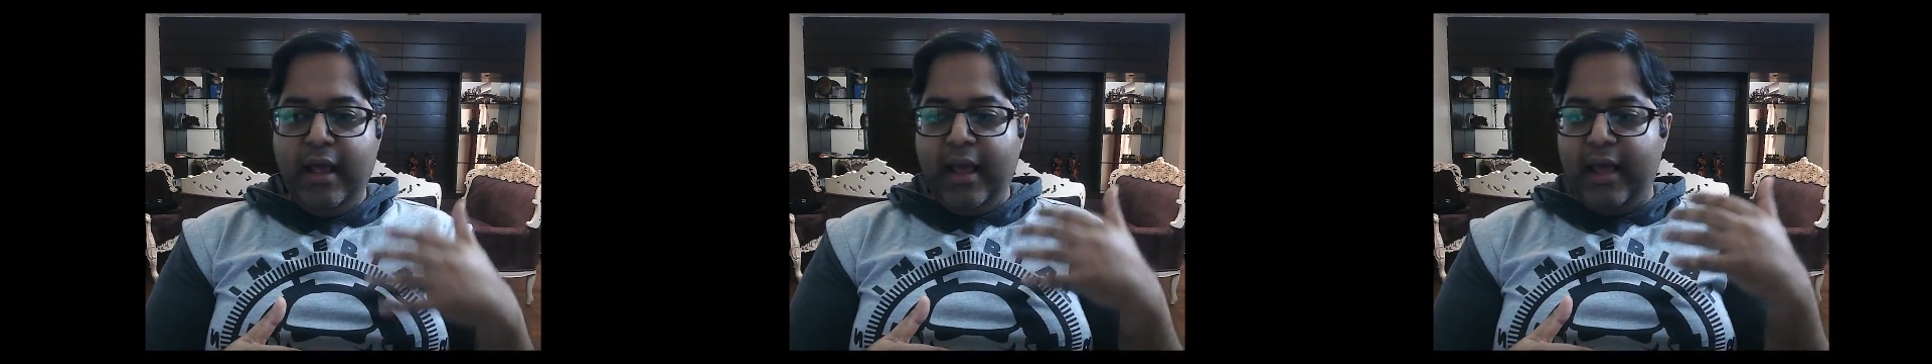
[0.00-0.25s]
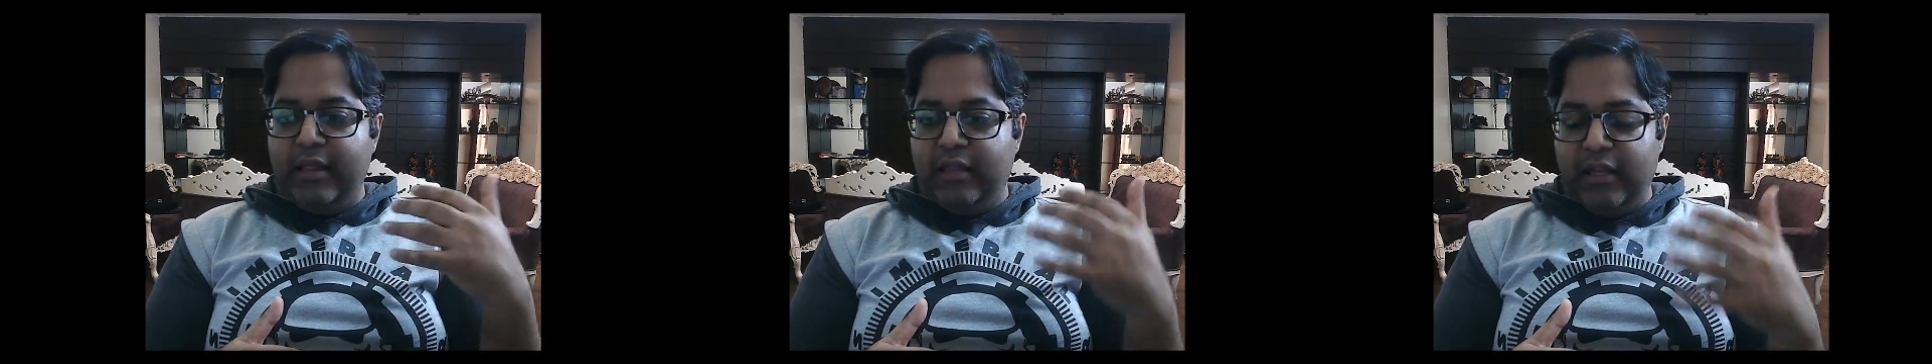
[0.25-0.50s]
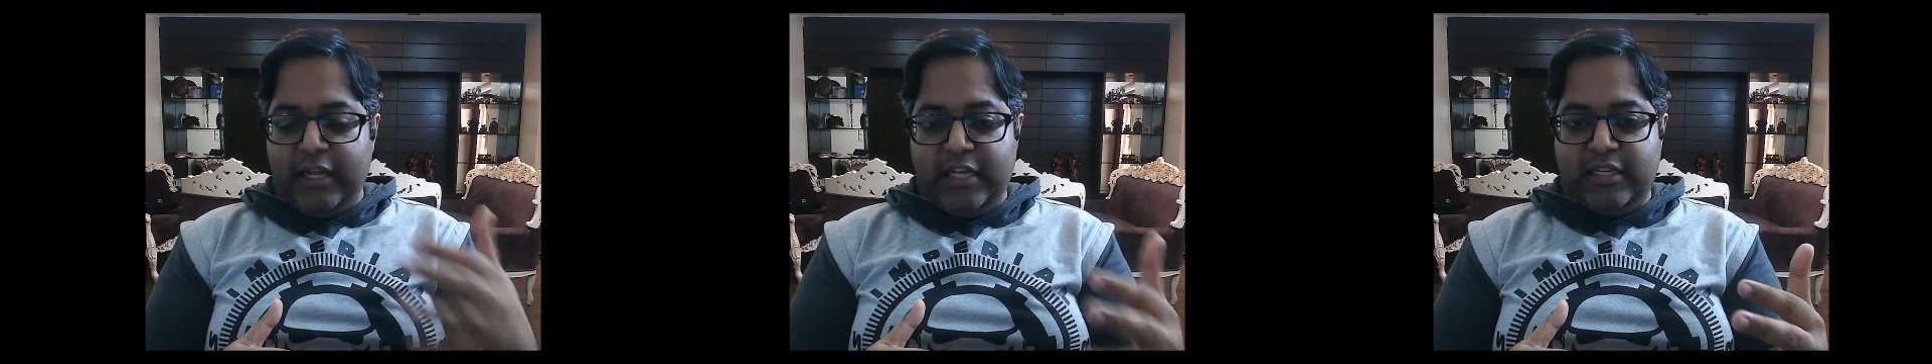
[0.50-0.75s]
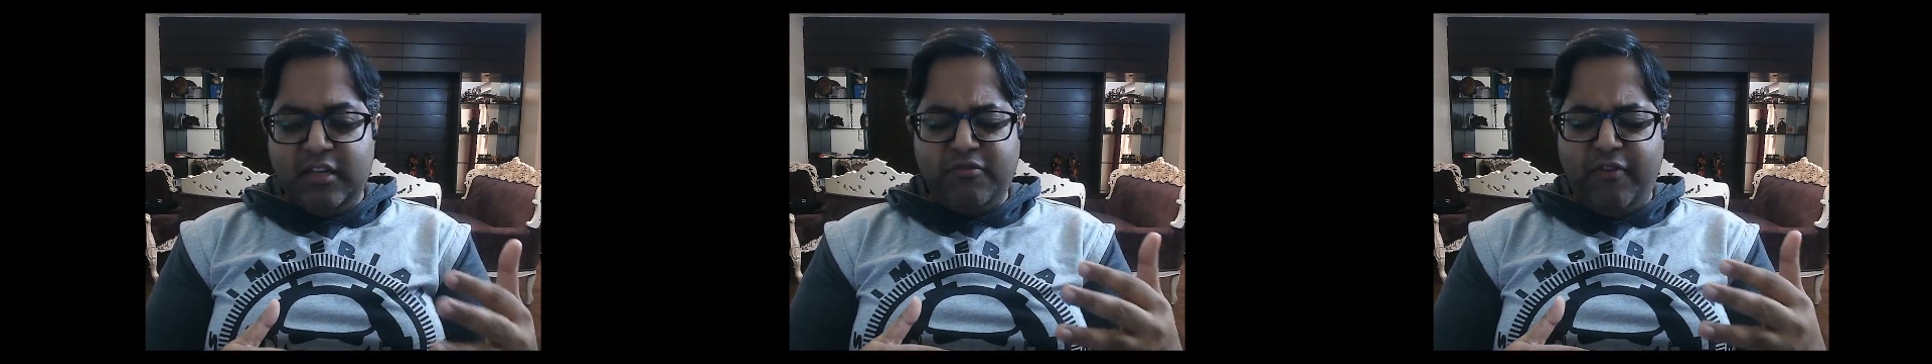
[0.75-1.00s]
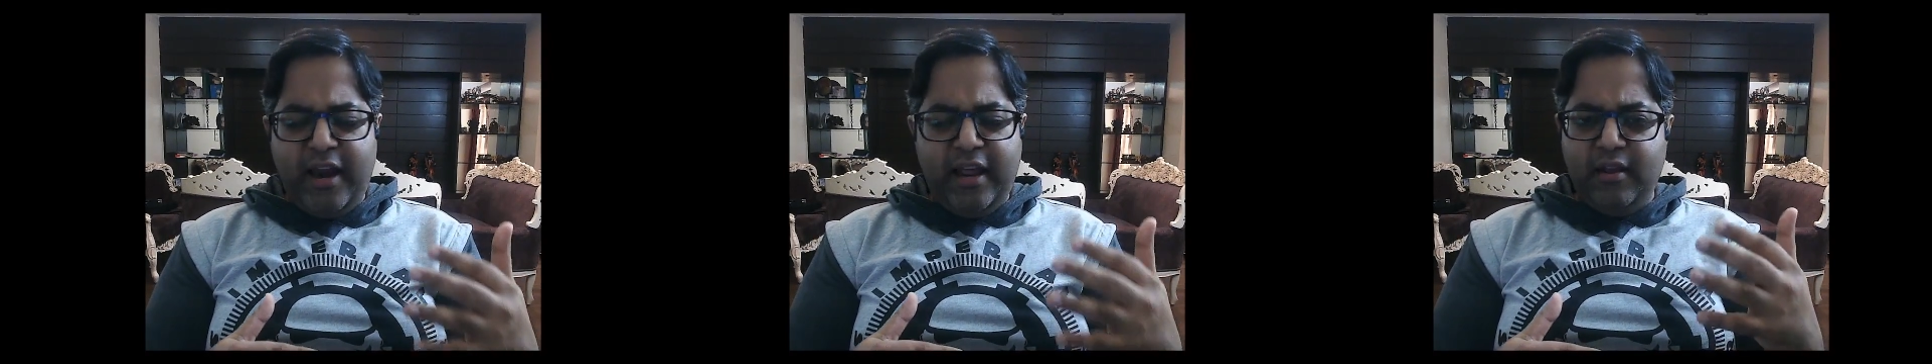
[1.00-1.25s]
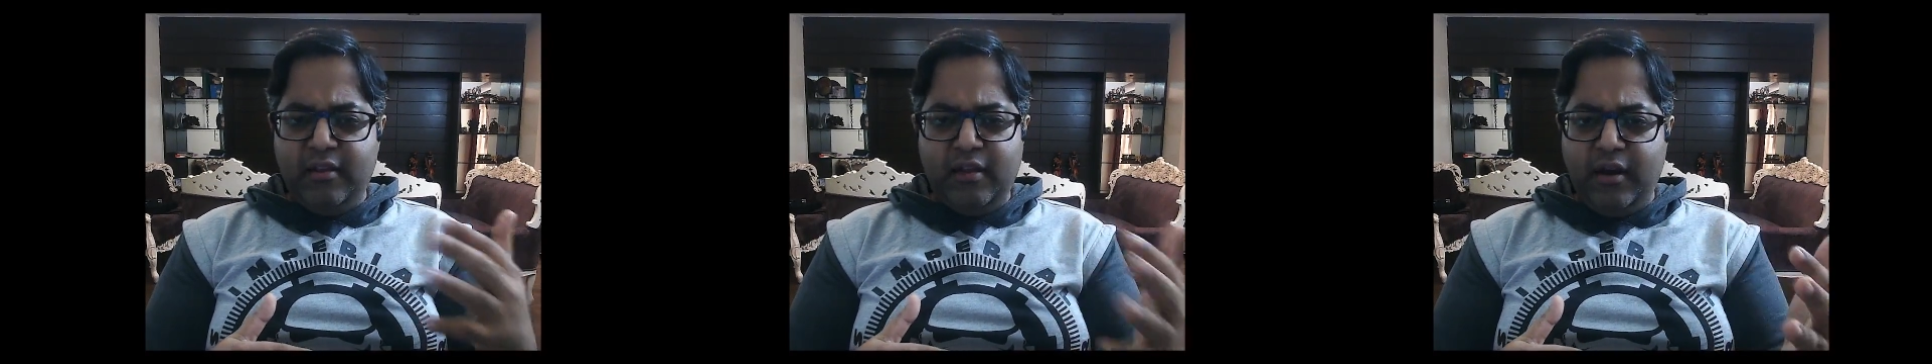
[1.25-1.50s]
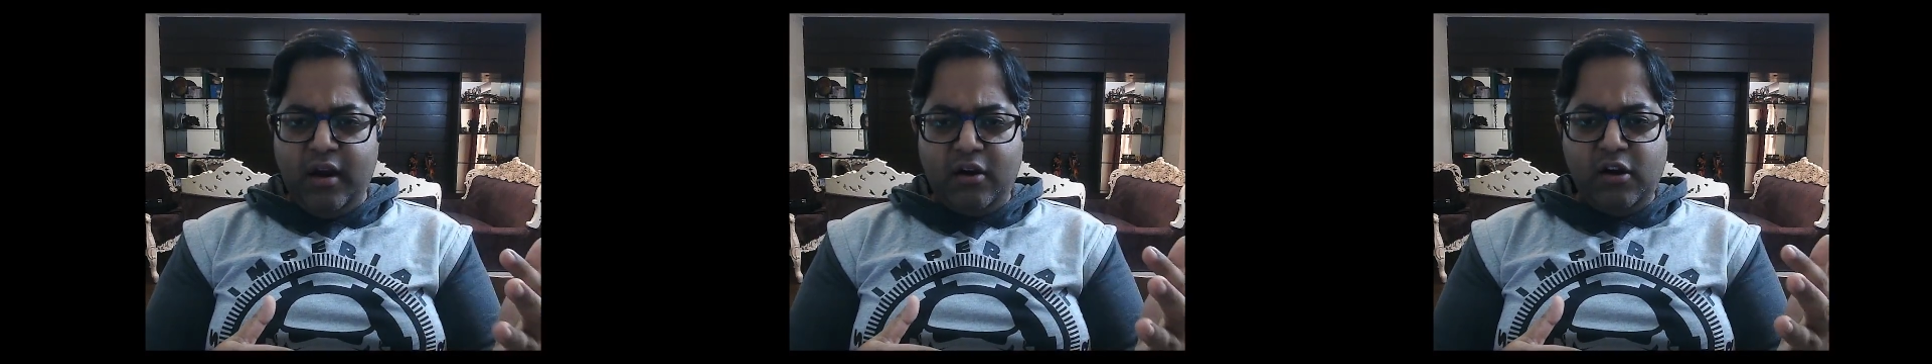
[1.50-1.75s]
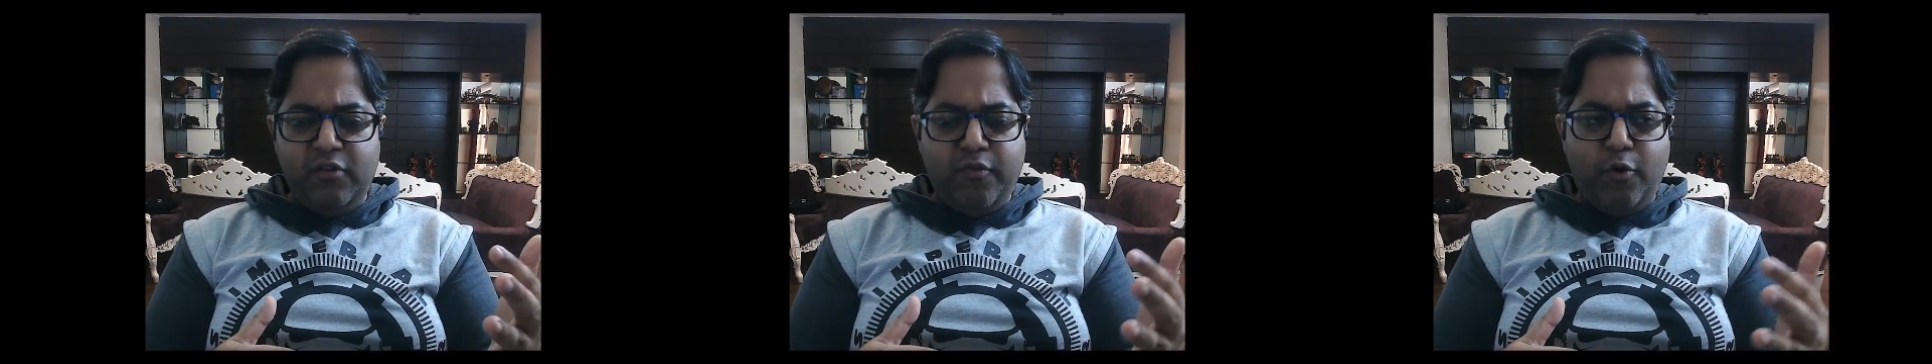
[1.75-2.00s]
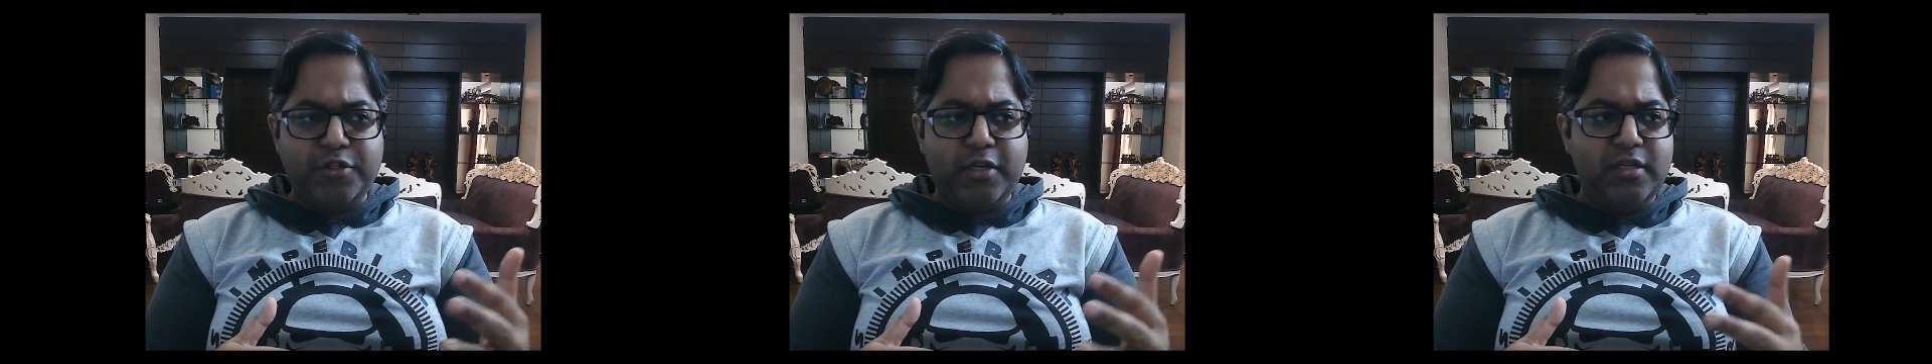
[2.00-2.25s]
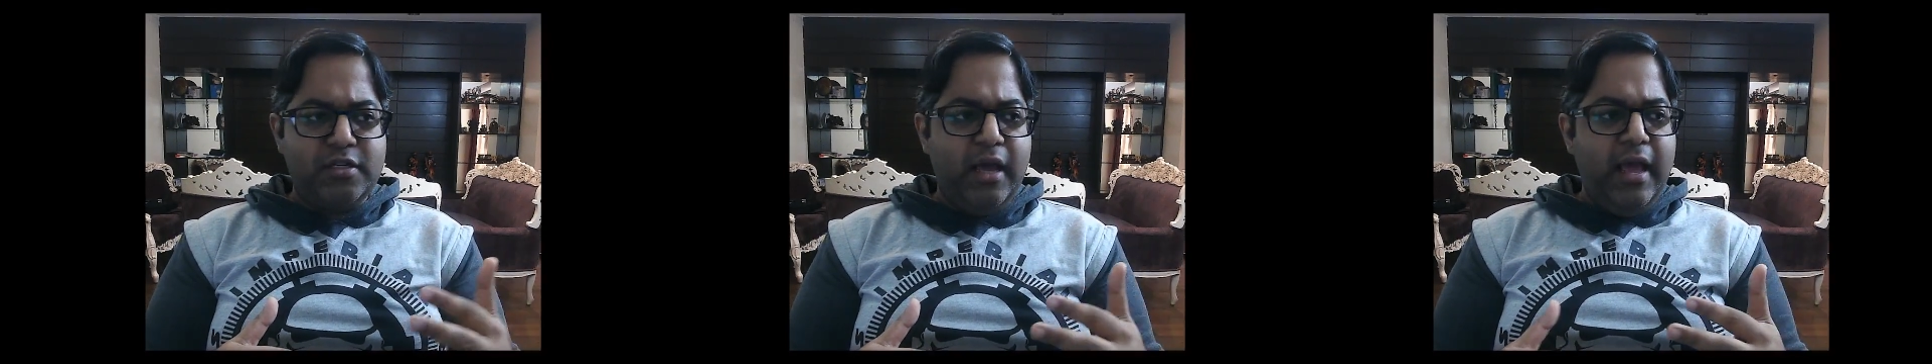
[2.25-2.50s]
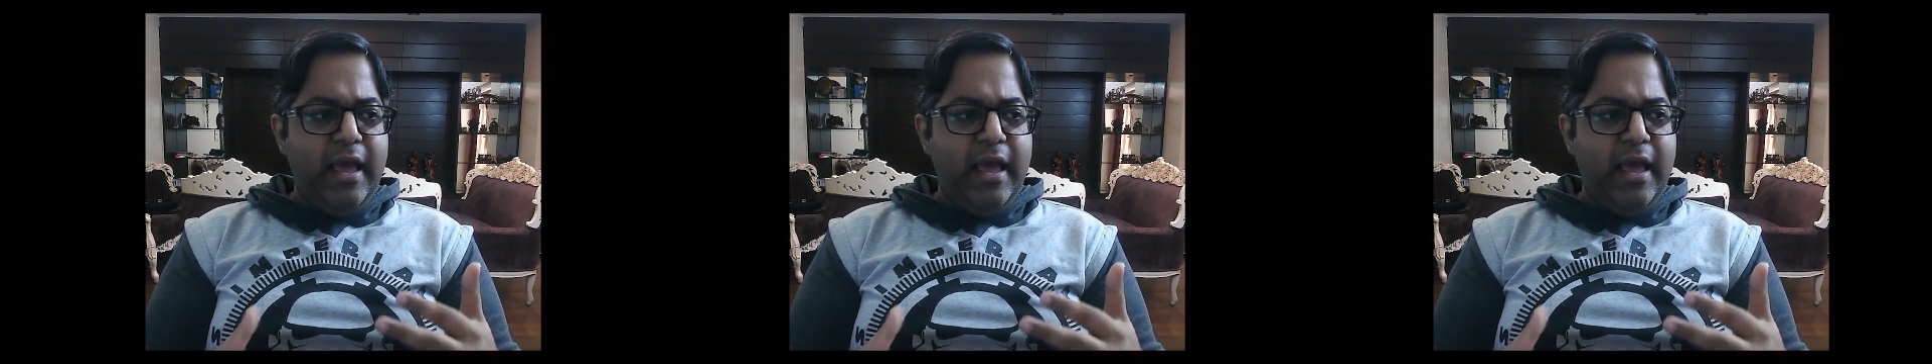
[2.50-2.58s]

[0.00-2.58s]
and the Legion is fighting the Nurgle forces.